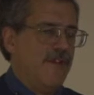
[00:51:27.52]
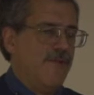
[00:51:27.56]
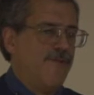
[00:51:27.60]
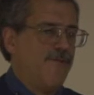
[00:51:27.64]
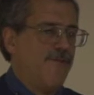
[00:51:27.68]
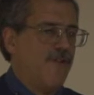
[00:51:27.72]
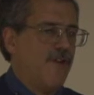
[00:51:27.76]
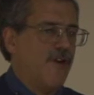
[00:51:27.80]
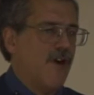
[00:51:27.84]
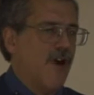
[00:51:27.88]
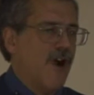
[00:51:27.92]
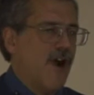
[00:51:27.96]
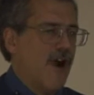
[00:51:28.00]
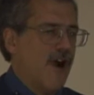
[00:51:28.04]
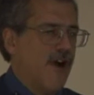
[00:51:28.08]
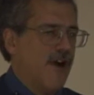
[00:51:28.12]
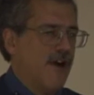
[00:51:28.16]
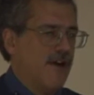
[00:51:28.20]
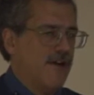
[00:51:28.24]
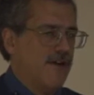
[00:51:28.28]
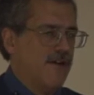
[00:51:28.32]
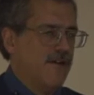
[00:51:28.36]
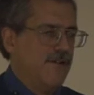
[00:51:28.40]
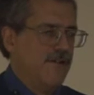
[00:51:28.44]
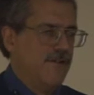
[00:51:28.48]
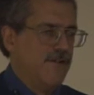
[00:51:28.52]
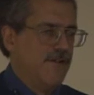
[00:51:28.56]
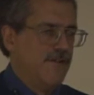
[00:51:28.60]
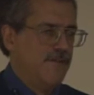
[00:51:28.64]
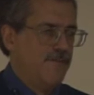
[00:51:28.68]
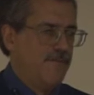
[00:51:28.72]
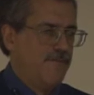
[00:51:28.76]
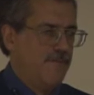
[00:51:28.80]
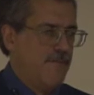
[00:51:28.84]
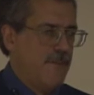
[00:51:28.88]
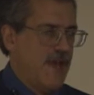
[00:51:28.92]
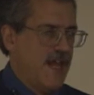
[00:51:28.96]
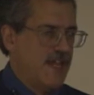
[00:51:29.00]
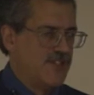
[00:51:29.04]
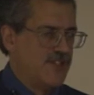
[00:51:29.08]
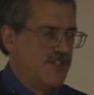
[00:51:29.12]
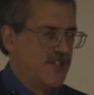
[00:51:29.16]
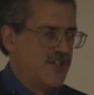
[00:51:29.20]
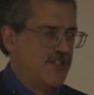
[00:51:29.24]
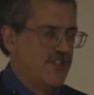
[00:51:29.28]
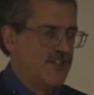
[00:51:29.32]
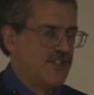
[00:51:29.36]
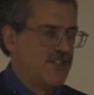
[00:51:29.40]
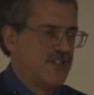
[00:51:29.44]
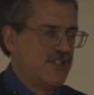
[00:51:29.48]
for our
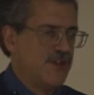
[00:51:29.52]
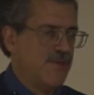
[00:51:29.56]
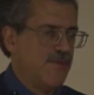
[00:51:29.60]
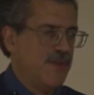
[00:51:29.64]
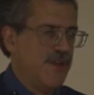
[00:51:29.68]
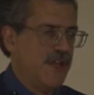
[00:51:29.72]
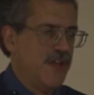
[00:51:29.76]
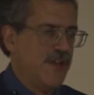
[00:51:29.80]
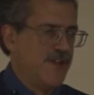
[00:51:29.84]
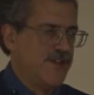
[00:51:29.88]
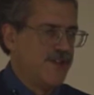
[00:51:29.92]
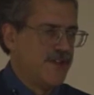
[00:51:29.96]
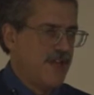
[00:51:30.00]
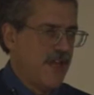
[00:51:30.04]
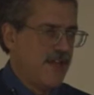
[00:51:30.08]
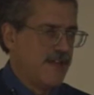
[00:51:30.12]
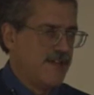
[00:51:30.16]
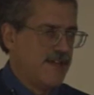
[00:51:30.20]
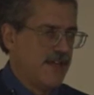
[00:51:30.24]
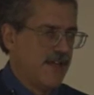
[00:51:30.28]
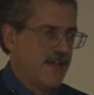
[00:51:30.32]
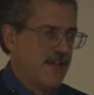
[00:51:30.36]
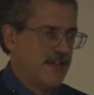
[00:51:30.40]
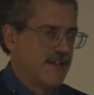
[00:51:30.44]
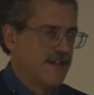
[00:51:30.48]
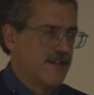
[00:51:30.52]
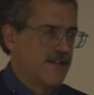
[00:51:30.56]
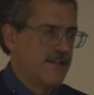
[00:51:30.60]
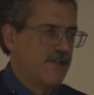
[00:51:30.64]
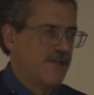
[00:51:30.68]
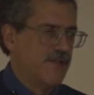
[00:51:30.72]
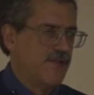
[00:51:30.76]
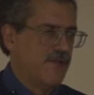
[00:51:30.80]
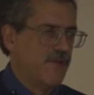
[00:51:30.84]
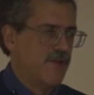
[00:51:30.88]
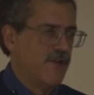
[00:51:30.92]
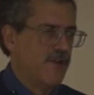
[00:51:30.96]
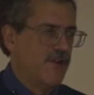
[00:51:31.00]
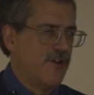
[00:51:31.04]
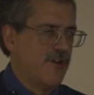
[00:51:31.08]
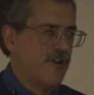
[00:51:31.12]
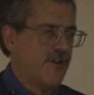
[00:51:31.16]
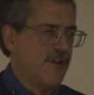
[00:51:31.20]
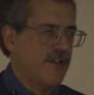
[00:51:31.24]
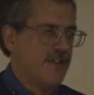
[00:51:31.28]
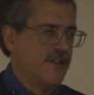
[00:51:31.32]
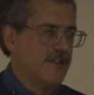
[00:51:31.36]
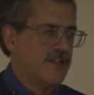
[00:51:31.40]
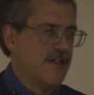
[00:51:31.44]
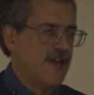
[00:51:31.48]
message to be authentic, we're
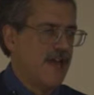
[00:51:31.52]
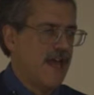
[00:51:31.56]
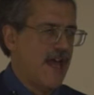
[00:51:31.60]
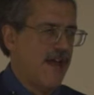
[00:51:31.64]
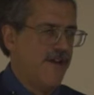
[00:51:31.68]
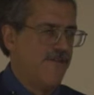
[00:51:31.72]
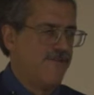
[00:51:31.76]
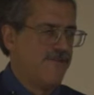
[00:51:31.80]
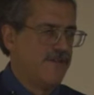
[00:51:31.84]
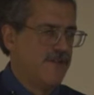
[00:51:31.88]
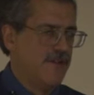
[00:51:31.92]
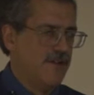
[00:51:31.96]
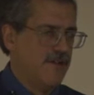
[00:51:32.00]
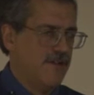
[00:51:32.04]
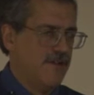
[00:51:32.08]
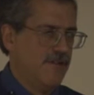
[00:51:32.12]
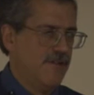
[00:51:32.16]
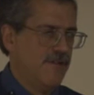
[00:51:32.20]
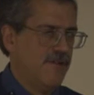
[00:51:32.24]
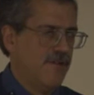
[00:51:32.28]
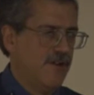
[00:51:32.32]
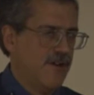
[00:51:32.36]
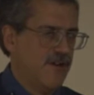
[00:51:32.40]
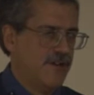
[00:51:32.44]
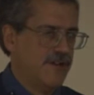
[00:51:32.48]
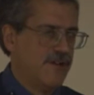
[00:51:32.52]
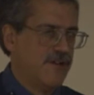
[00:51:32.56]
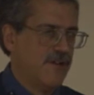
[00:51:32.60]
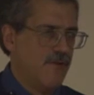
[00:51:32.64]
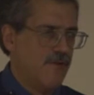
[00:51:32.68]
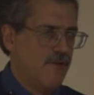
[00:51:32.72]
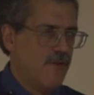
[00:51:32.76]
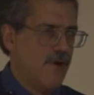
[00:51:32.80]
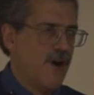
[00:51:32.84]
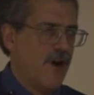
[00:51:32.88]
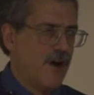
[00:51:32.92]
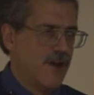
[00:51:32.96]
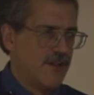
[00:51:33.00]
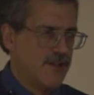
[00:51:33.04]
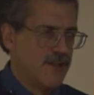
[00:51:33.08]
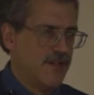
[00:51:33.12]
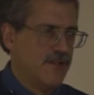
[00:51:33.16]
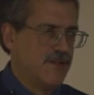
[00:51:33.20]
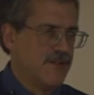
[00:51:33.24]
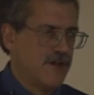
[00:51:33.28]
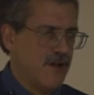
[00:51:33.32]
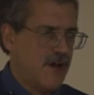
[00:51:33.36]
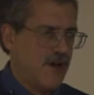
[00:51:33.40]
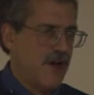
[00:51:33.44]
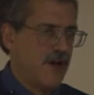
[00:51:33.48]
going to have to learn to walk the
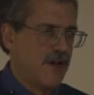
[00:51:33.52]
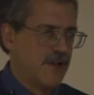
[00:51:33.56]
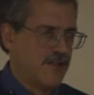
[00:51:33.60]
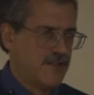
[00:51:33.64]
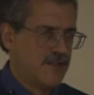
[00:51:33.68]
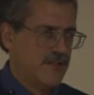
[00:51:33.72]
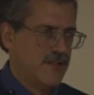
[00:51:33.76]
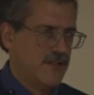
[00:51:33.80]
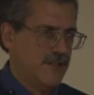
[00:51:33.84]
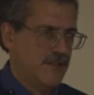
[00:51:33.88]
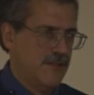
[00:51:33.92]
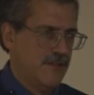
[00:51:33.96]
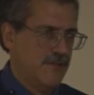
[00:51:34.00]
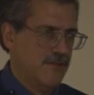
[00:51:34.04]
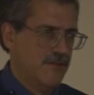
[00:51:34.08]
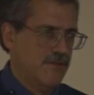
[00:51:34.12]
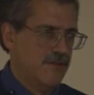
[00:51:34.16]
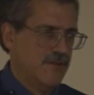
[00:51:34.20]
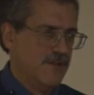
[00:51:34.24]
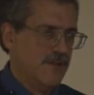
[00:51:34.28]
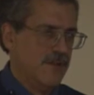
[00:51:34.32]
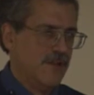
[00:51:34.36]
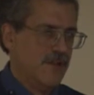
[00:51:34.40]
talk too.